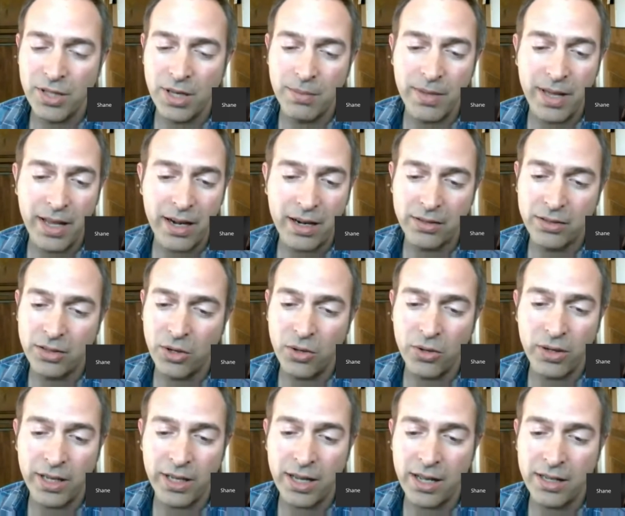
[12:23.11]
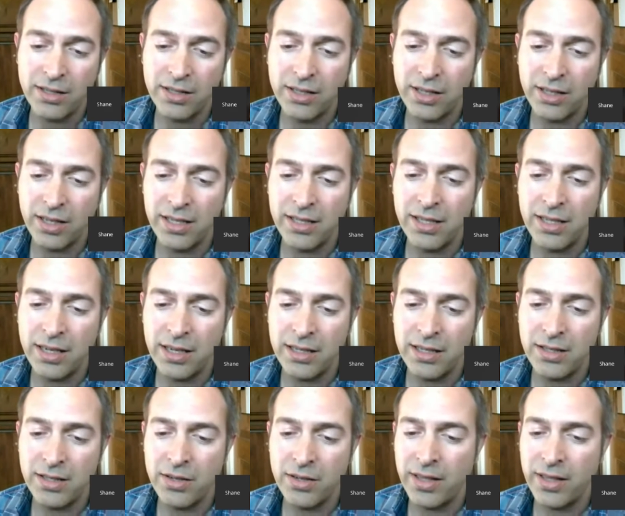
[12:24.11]
Some that are totally
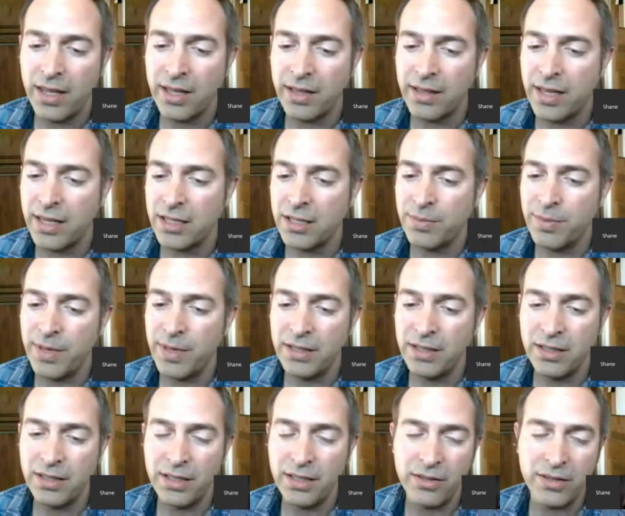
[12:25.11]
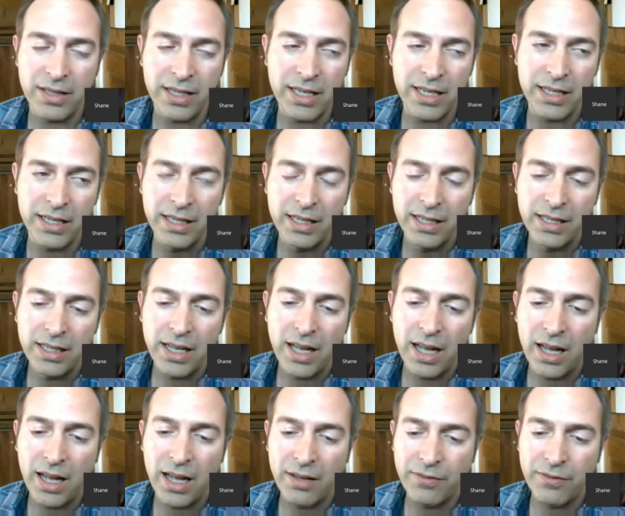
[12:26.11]
unsolicited. So I think that speaks to the
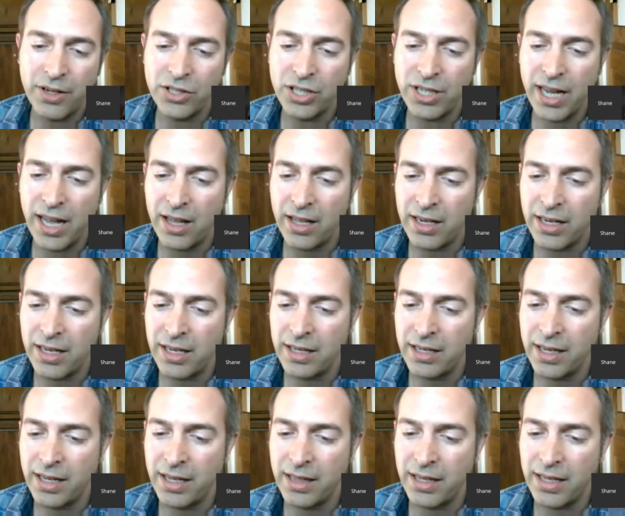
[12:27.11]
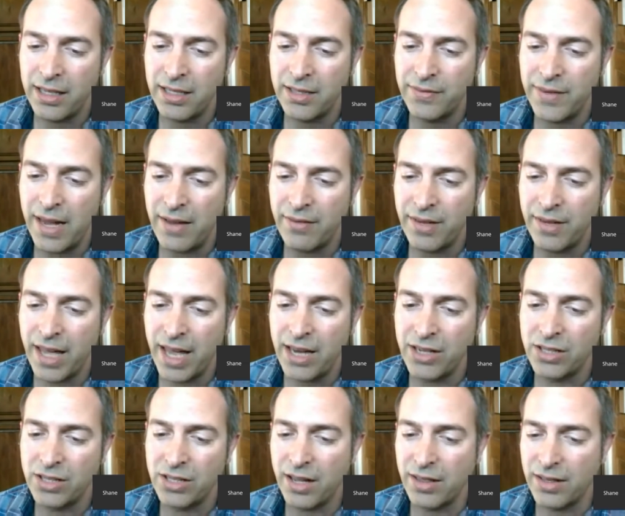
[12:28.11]
functionality and the ease of
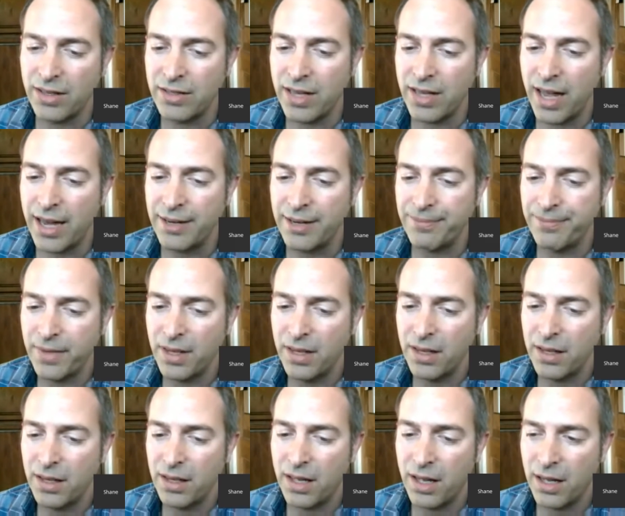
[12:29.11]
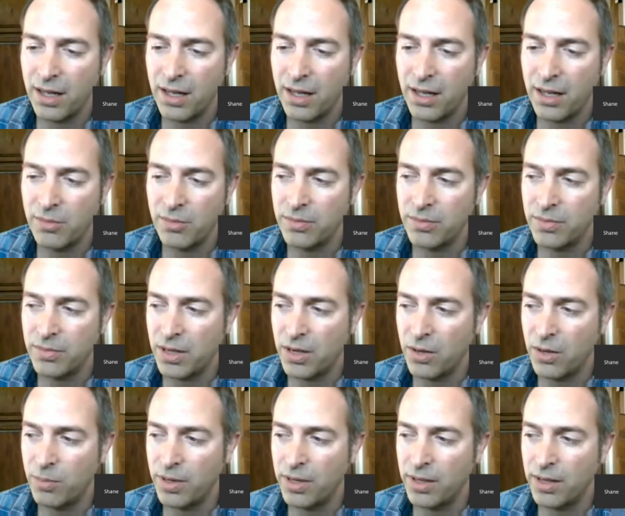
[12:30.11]
navigation on the site. You
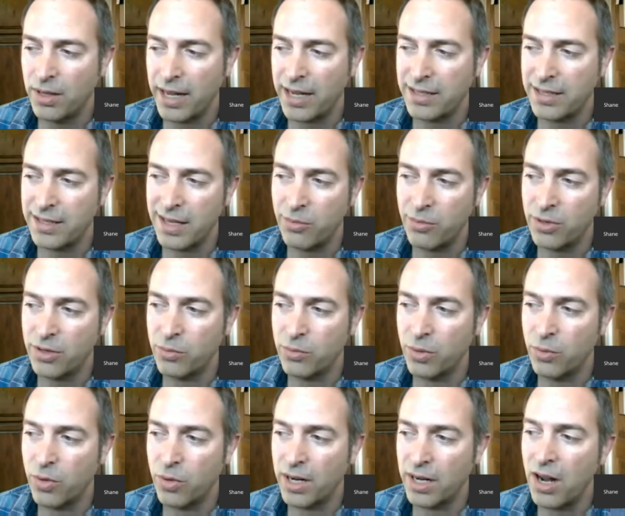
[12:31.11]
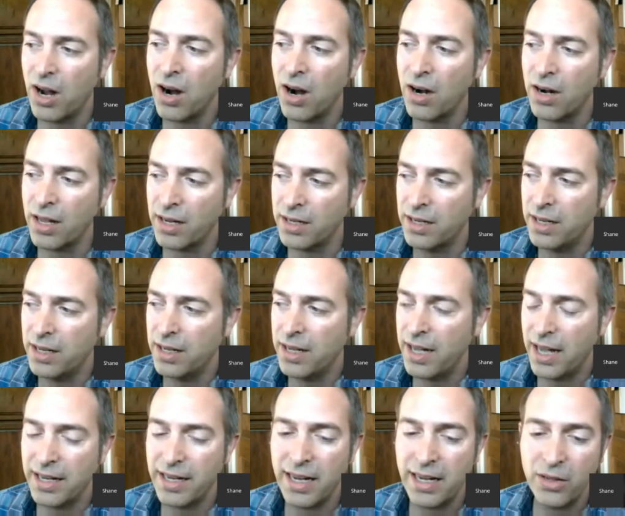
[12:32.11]
know, but like I said, we're working hard on
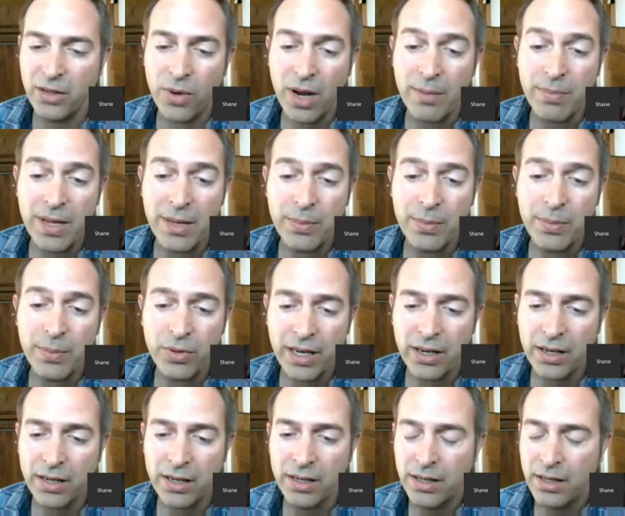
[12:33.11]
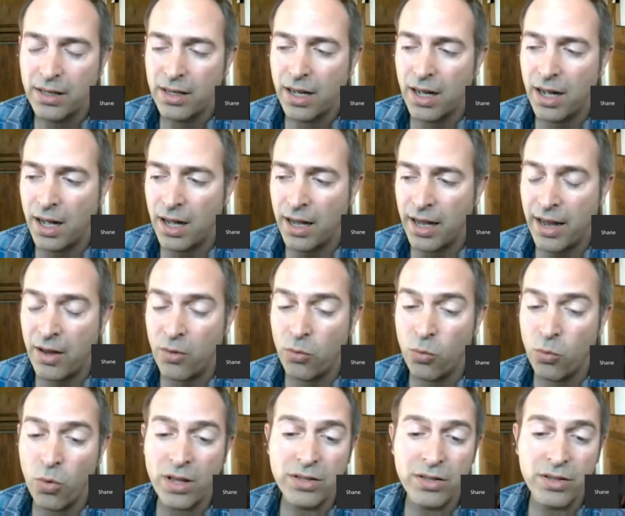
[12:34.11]
getting the right people here,
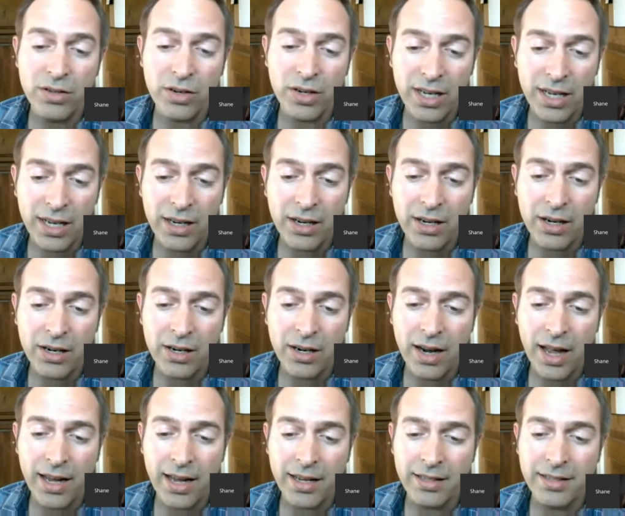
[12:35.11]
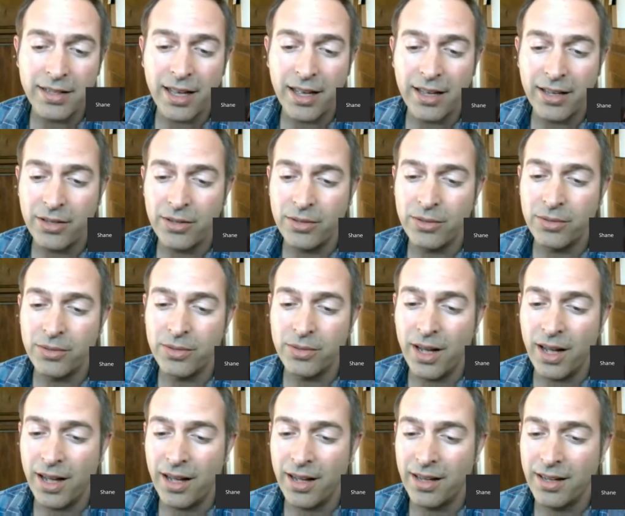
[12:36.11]
and once they're here, I could tell
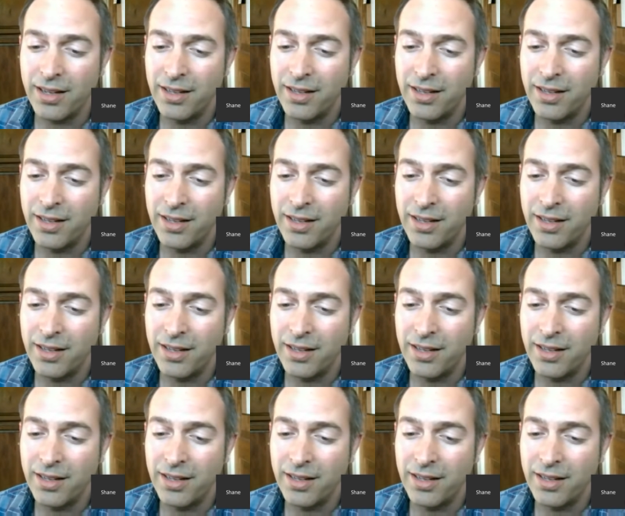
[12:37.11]
you